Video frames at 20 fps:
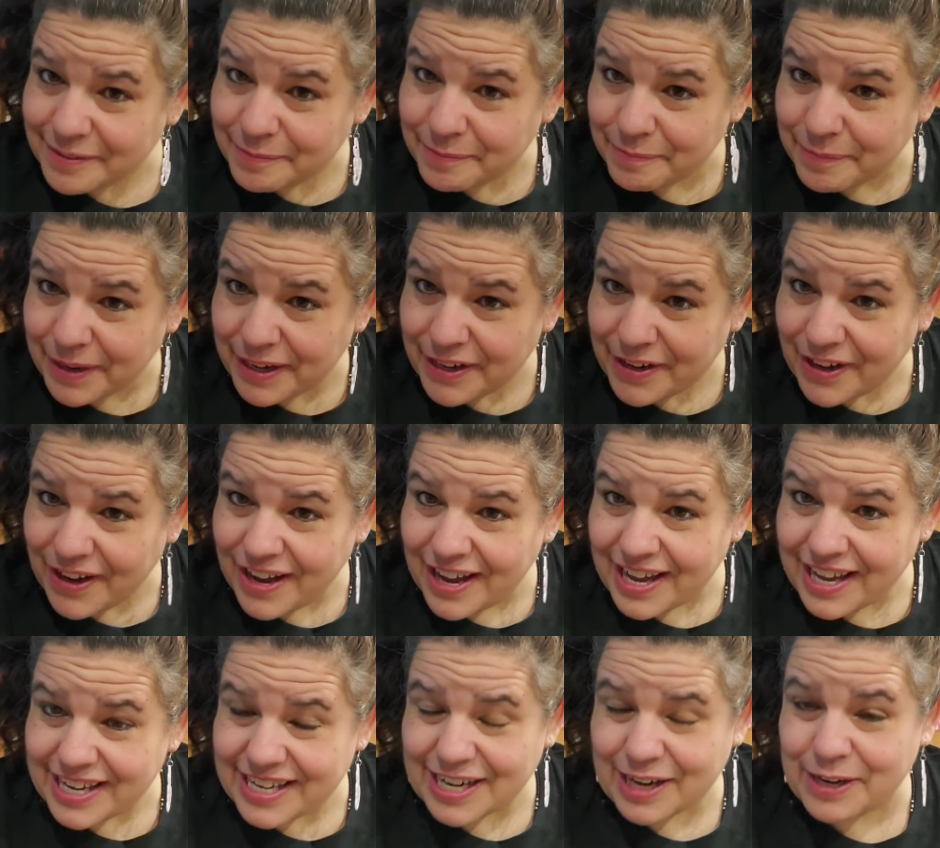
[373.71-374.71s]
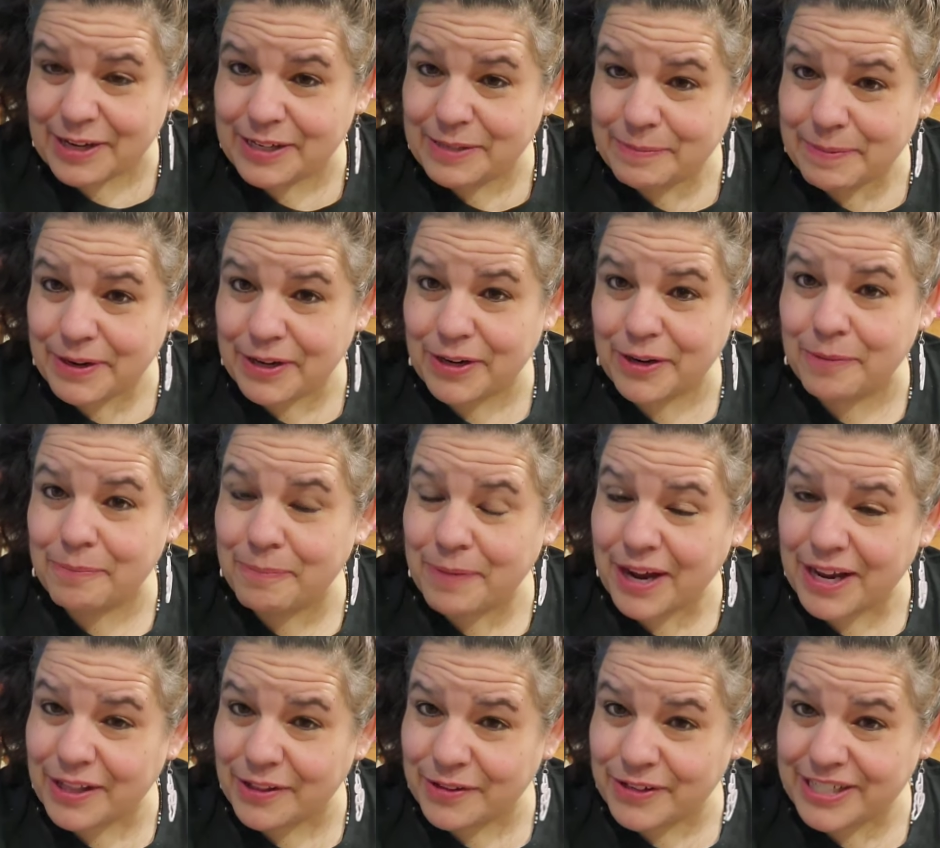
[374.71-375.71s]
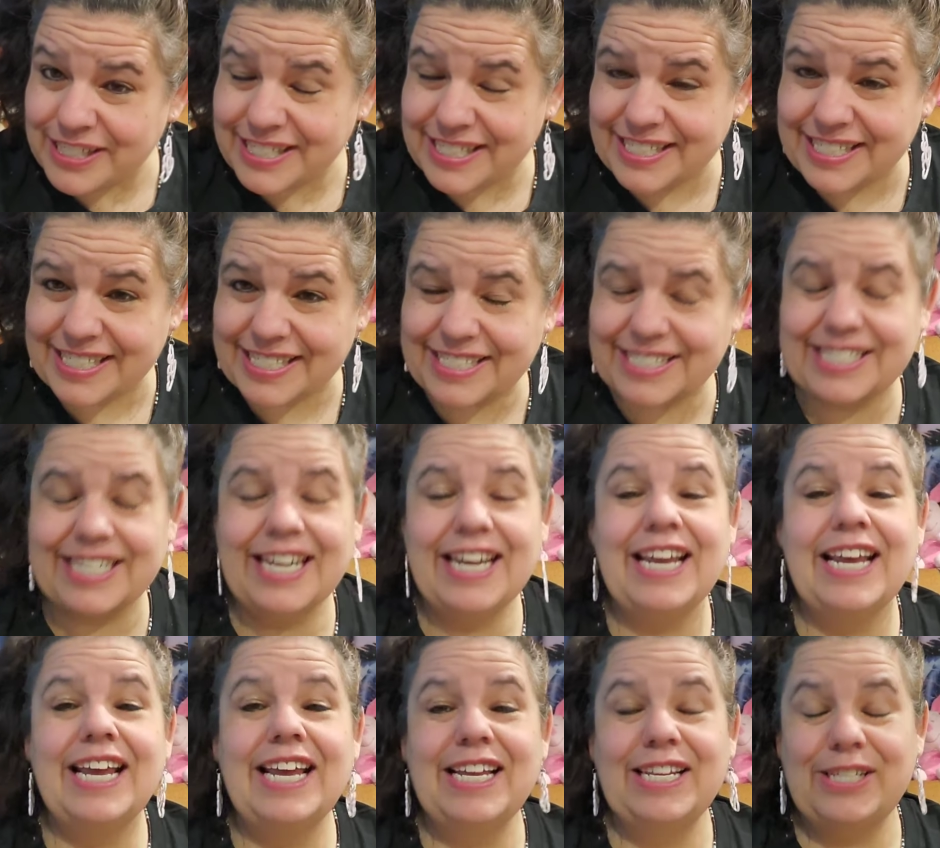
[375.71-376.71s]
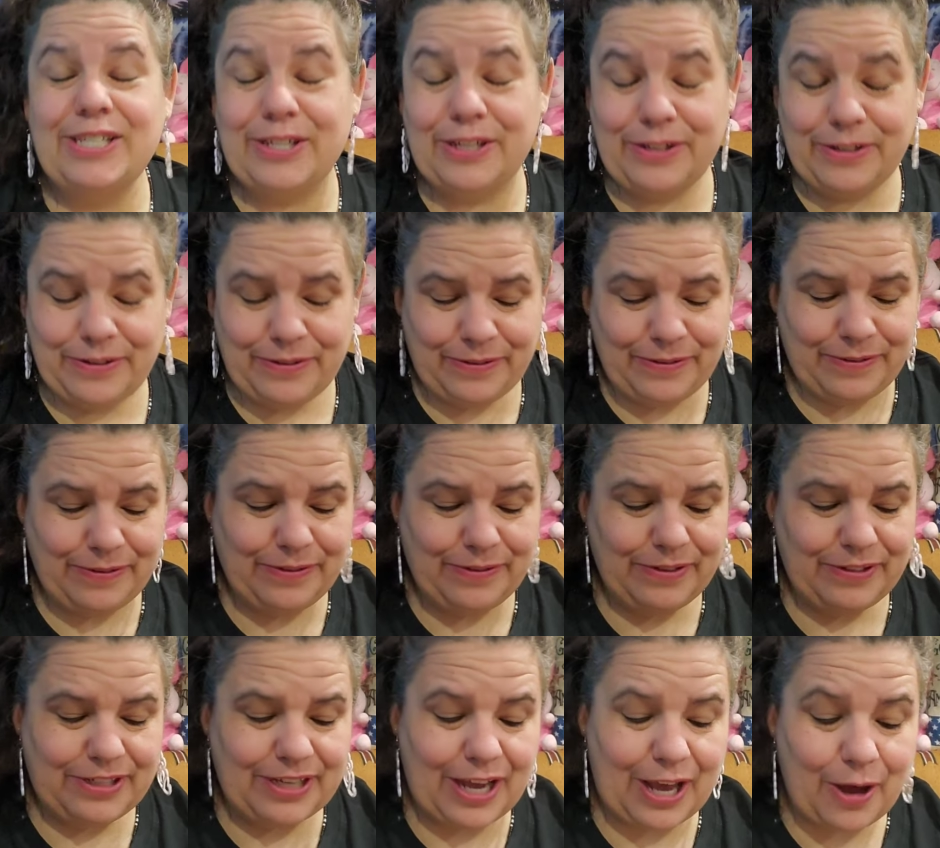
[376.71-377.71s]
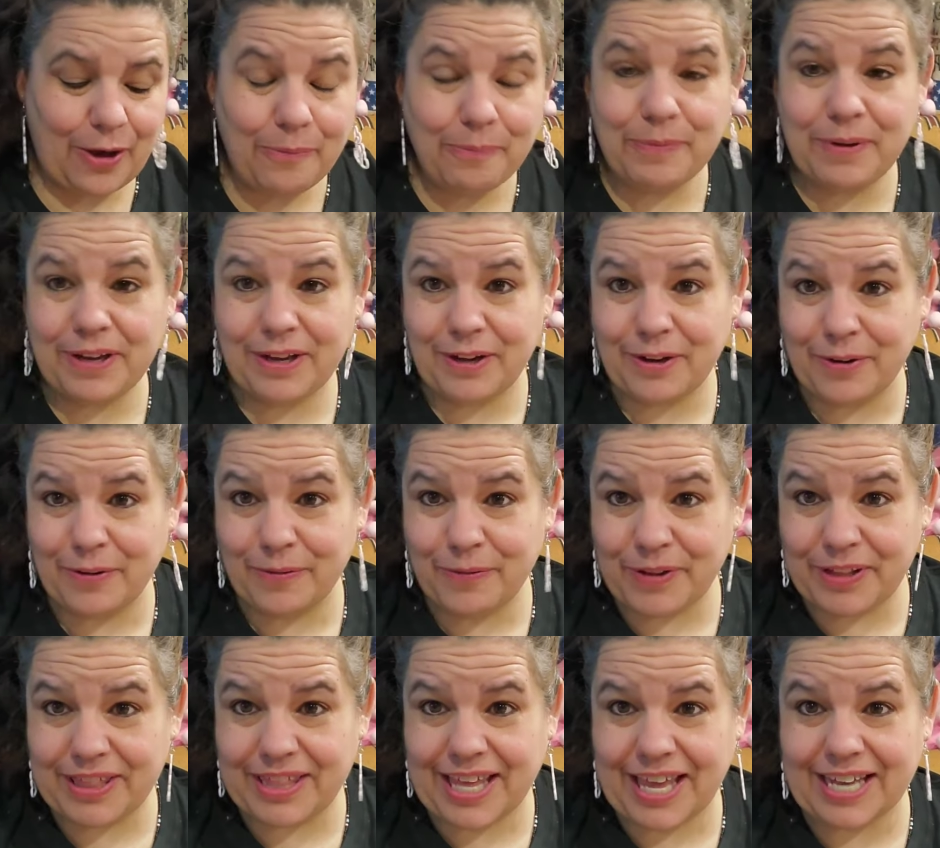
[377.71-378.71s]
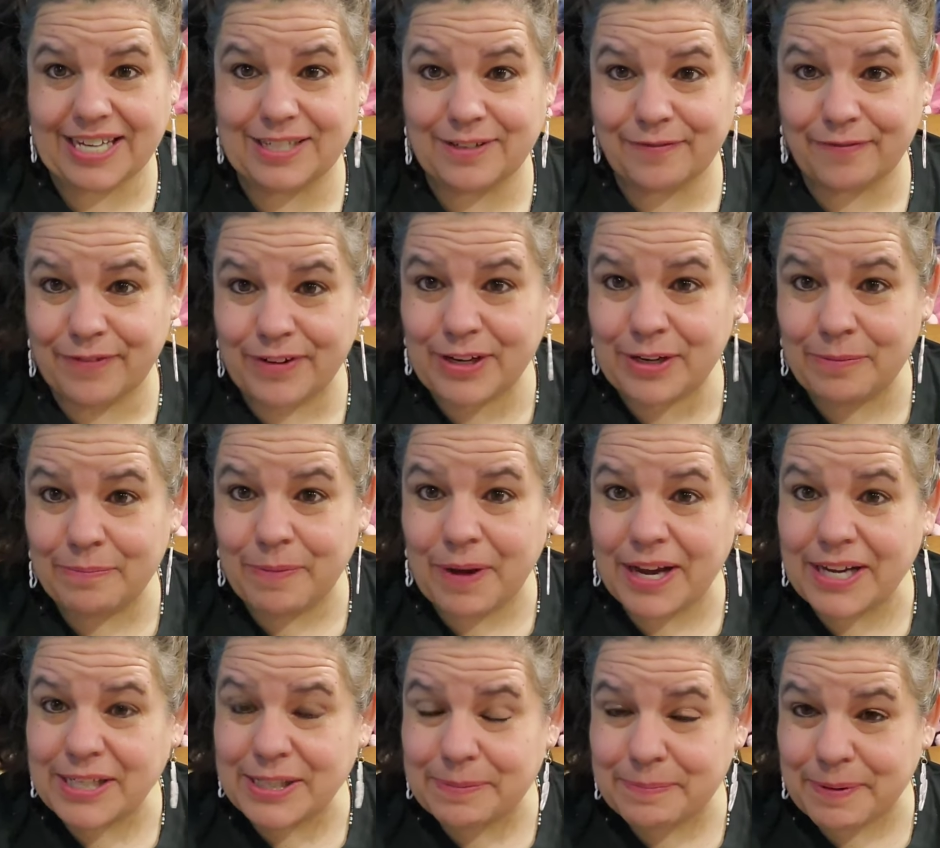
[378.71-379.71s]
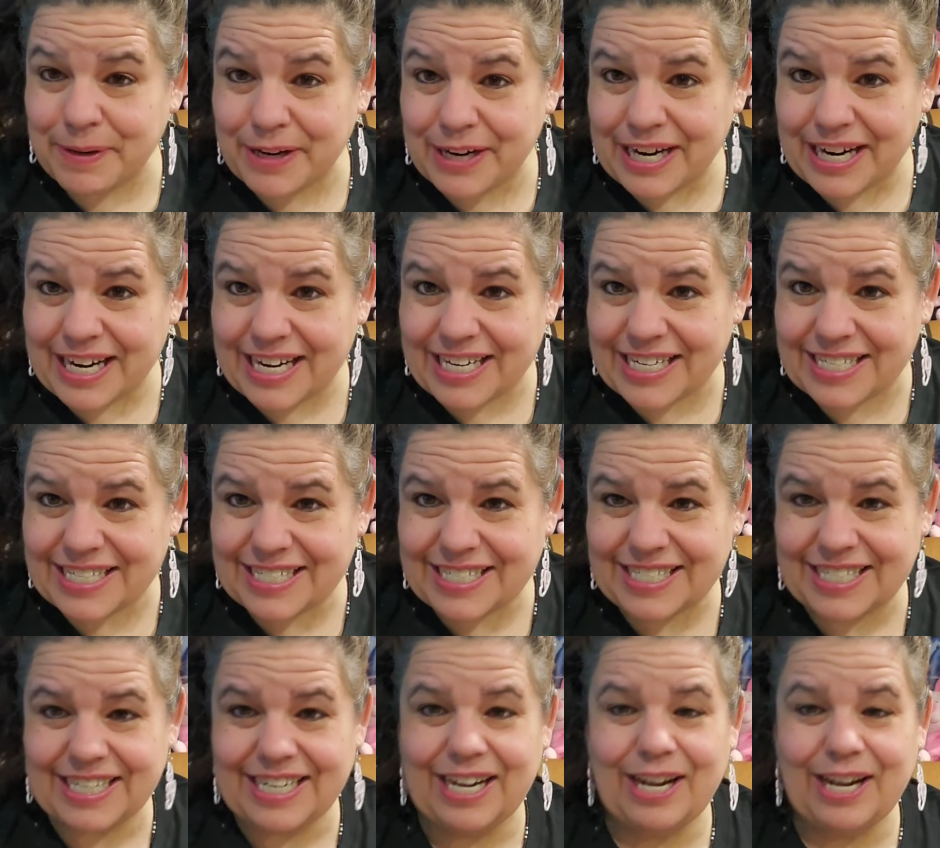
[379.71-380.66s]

My God, I depend on my Lord Jesus to to help me with that, to feed my spirit,